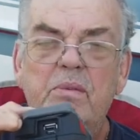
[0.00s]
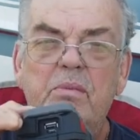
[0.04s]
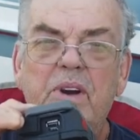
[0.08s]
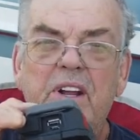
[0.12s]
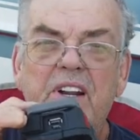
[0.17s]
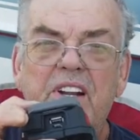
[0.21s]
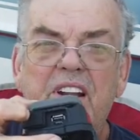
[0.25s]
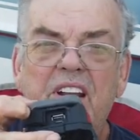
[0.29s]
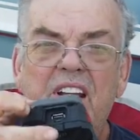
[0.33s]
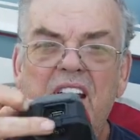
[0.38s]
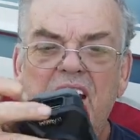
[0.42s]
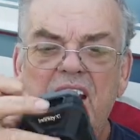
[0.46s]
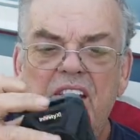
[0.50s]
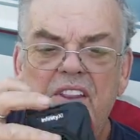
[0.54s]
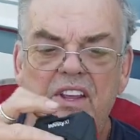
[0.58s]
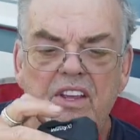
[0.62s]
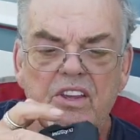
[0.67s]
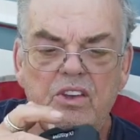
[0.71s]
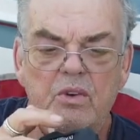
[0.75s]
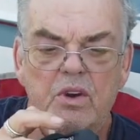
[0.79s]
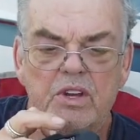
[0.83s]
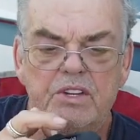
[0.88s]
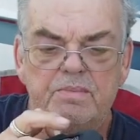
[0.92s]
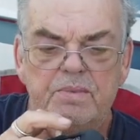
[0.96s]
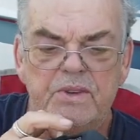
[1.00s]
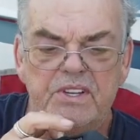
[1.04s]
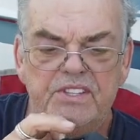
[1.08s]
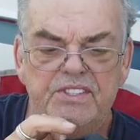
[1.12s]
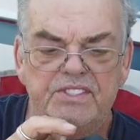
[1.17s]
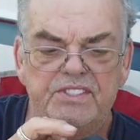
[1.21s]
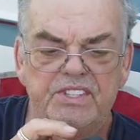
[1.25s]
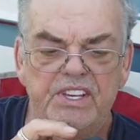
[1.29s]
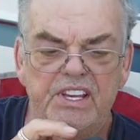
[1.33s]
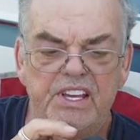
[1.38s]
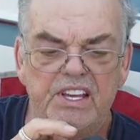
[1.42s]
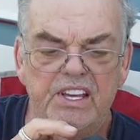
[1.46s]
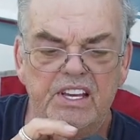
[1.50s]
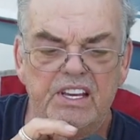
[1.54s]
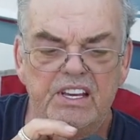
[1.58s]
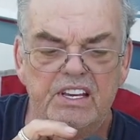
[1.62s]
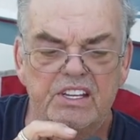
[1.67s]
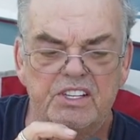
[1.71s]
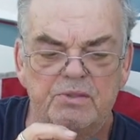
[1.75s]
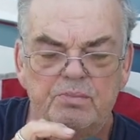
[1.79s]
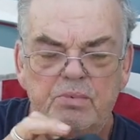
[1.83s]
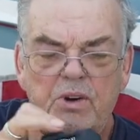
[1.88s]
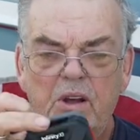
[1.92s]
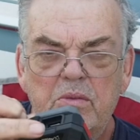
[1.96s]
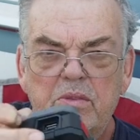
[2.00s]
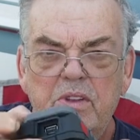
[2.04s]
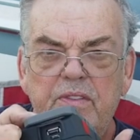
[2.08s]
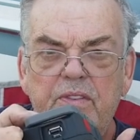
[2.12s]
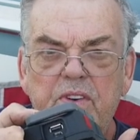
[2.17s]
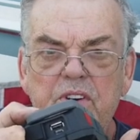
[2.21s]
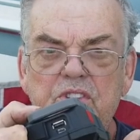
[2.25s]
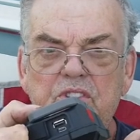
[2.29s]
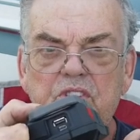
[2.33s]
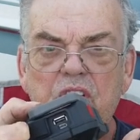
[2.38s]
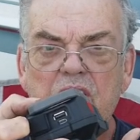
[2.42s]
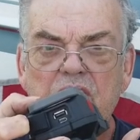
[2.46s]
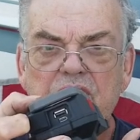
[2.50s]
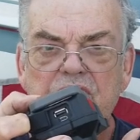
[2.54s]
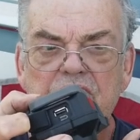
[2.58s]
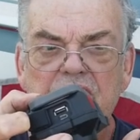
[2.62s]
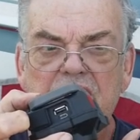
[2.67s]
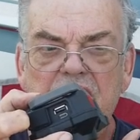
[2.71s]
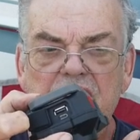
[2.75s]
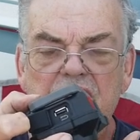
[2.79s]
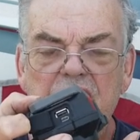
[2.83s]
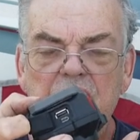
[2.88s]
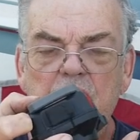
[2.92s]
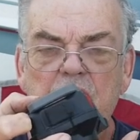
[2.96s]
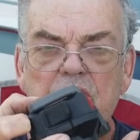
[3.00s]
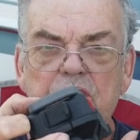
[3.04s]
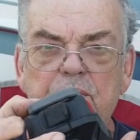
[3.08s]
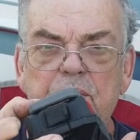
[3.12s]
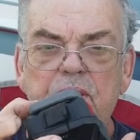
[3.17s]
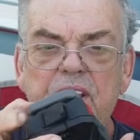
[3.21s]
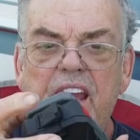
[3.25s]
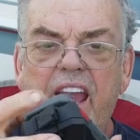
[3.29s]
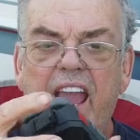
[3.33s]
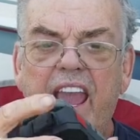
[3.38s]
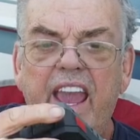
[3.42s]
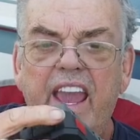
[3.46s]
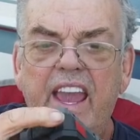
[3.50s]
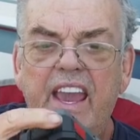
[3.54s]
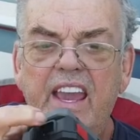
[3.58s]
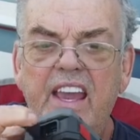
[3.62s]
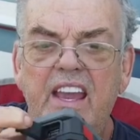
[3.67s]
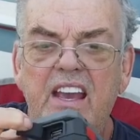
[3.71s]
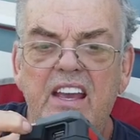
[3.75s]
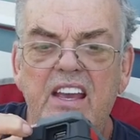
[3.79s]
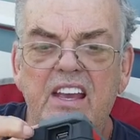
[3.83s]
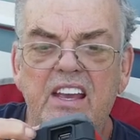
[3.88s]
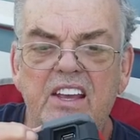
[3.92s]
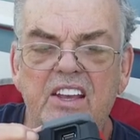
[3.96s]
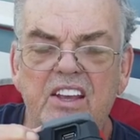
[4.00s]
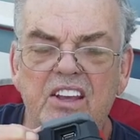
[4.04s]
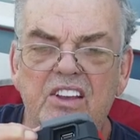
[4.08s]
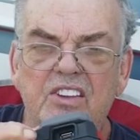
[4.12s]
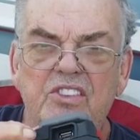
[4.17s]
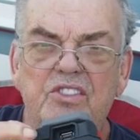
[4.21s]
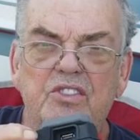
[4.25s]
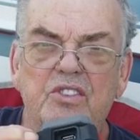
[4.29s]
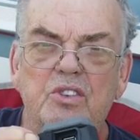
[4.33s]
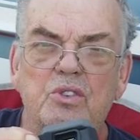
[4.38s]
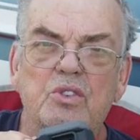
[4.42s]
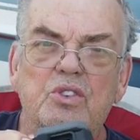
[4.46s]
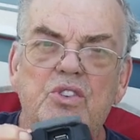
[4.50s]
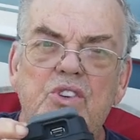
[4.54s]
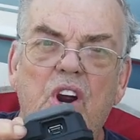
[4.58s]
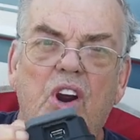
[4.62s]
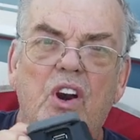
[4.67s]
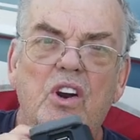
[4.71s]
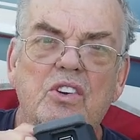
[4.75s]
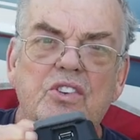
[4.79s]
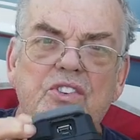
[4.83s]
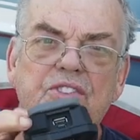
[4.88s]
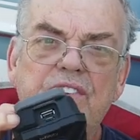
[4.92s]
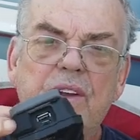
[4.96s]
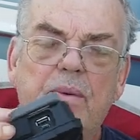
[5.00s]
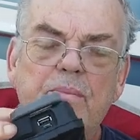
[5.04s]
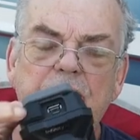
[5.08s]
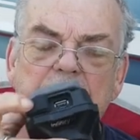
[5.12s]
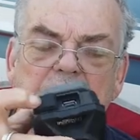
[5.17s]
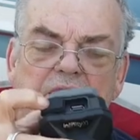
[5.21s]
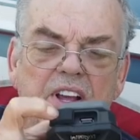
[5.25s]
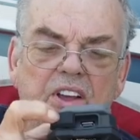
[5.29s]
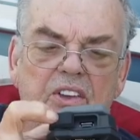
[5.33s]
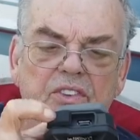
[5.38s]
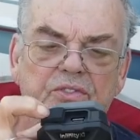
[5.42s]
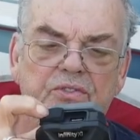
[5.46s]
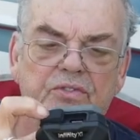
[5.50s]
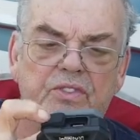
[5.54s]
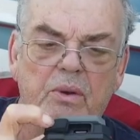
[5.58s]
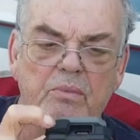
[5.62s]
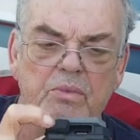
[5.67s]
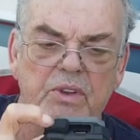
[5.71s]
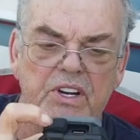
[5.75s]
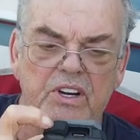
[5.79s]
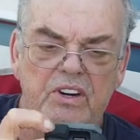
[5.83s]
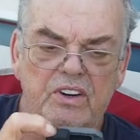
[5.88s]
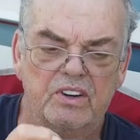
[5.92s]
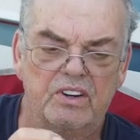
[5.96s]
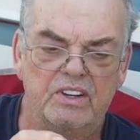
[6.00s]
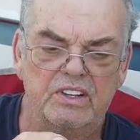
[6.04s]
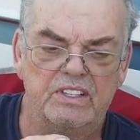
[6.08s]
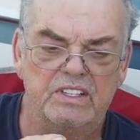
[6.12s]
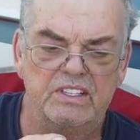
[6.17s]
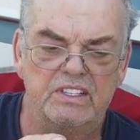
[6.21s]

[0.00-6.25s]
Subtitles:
me, but the USB-C is probably for charging, and the USB-A is to charge something else from here.